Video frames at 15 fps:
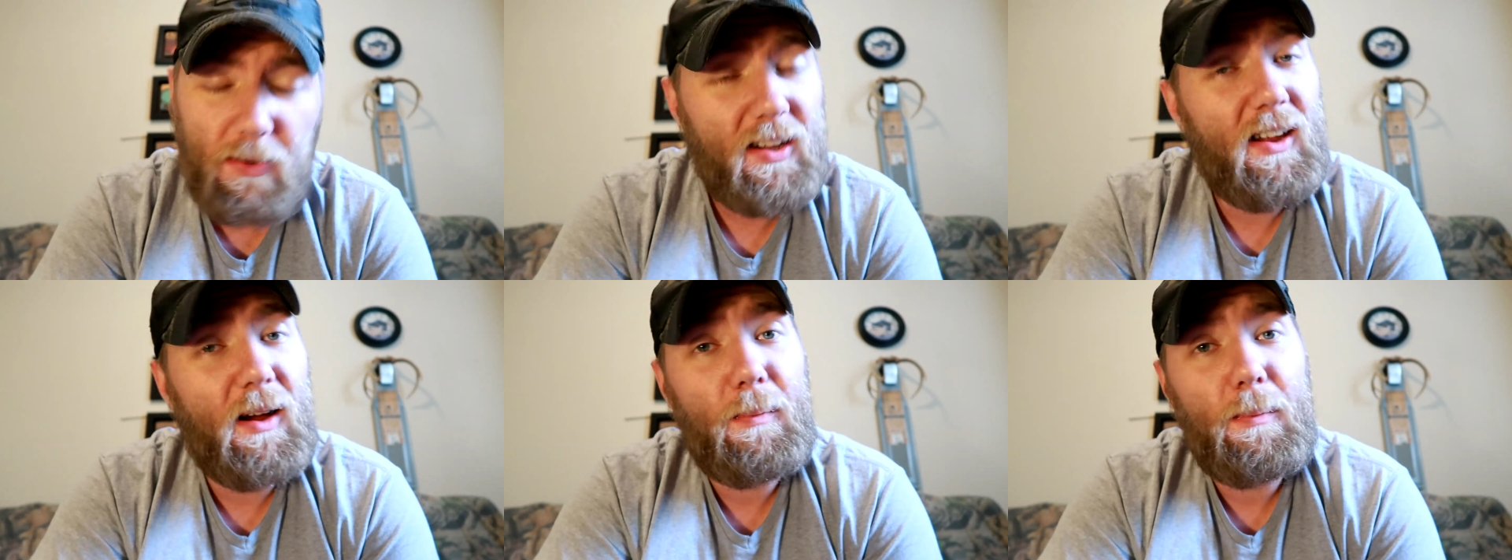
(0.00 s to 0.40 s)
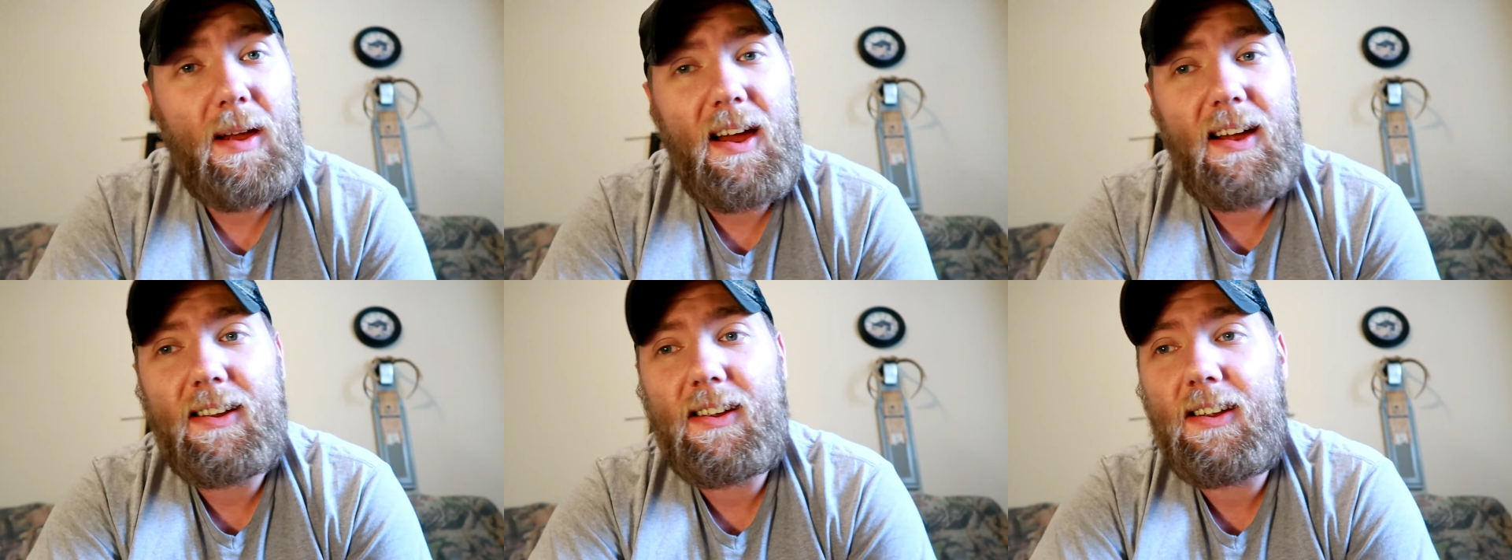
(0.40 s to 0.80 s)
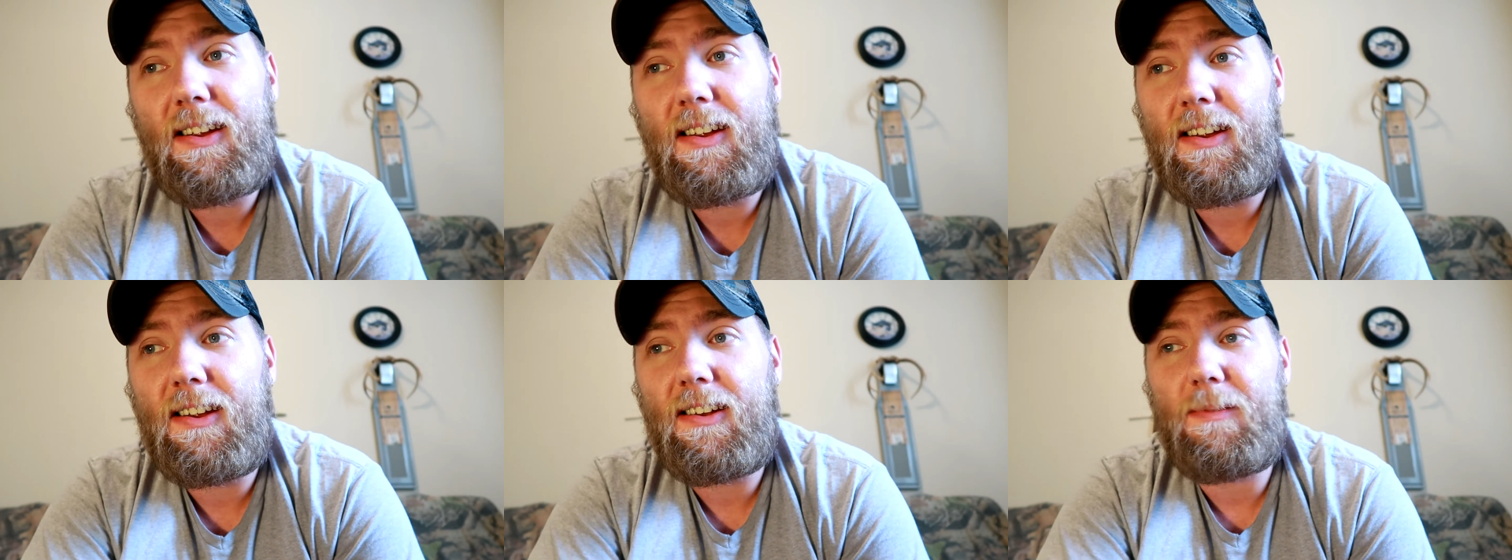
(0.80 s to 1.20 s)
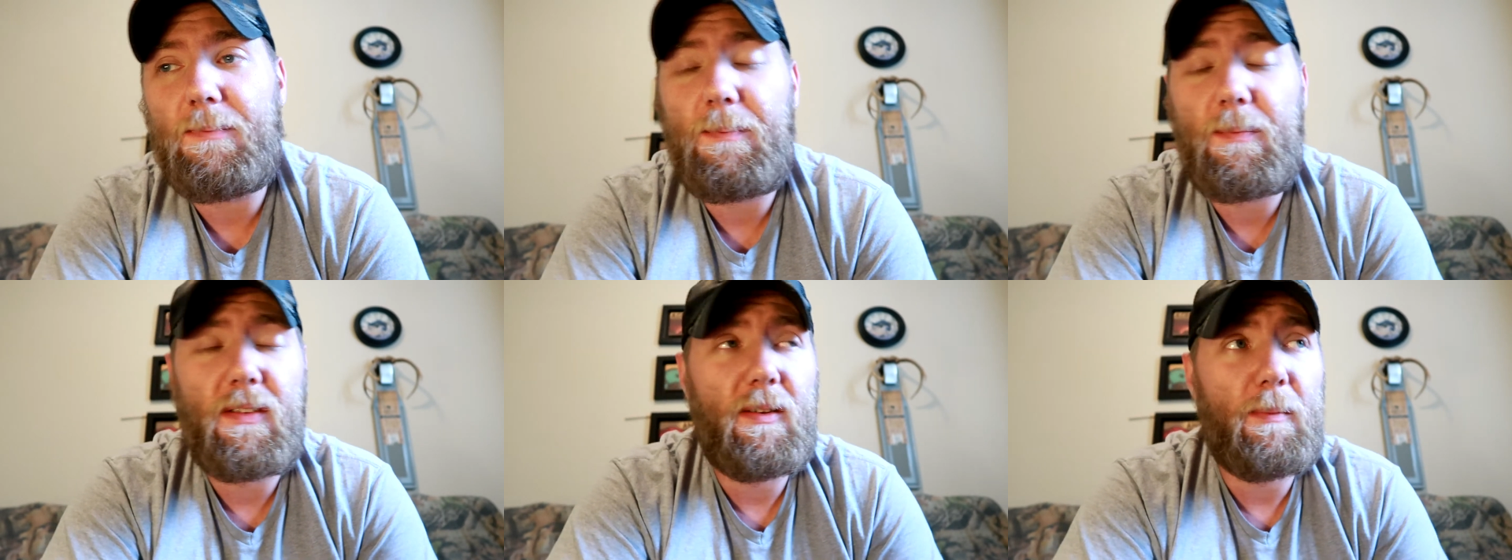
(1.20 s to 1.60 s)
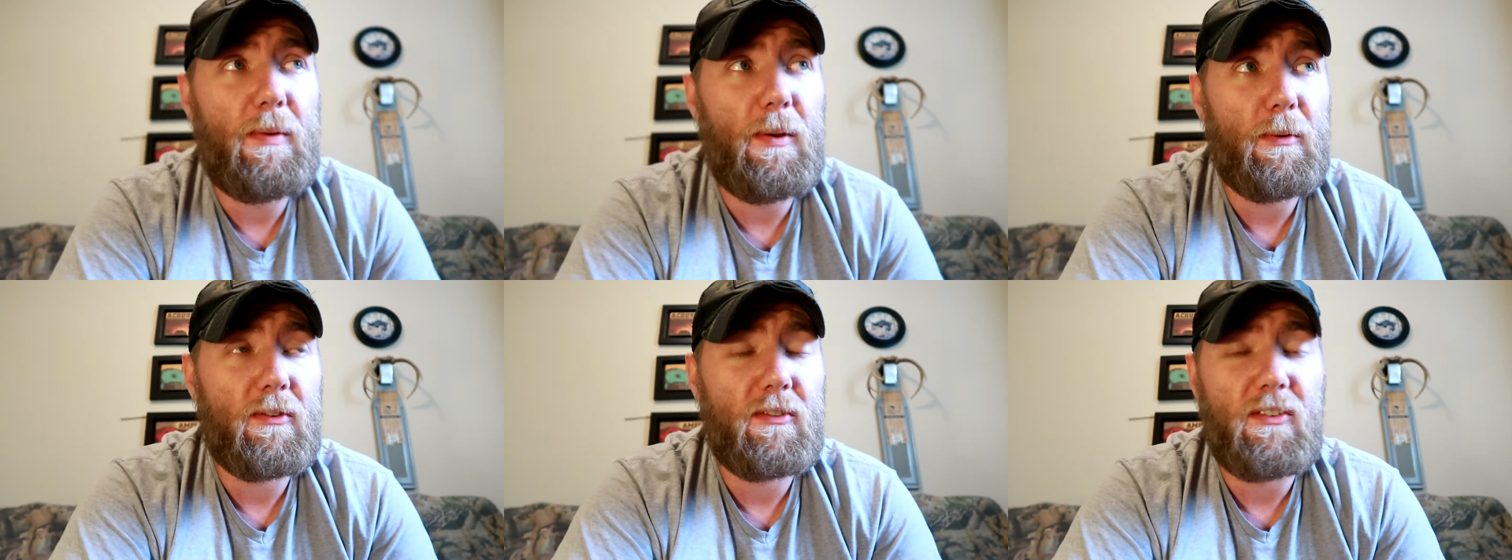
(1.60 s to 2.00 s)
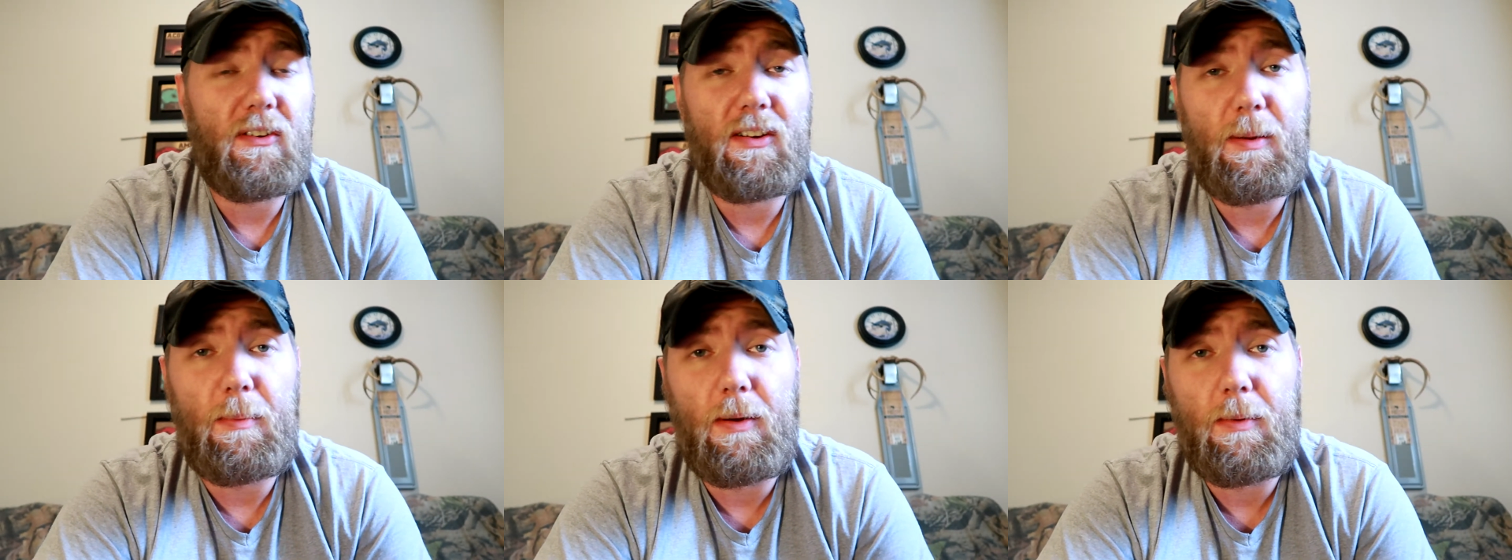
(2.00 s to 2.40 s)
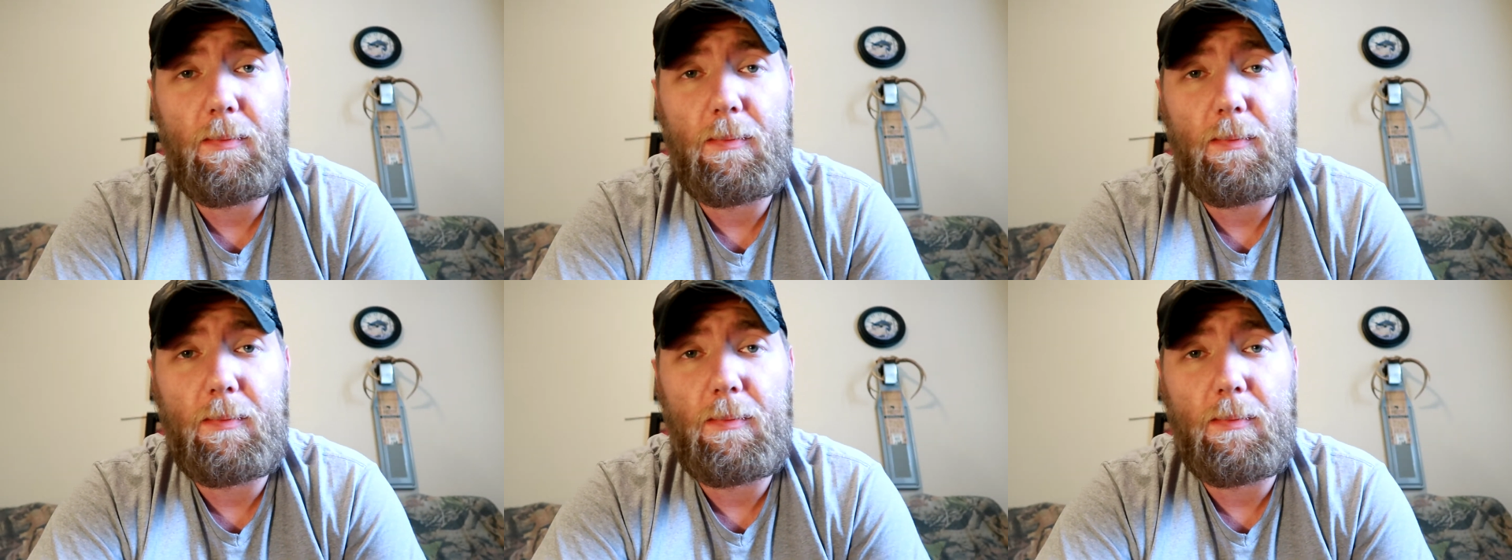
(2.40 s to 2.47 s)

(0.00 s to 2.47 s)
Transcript: we come back and people start coming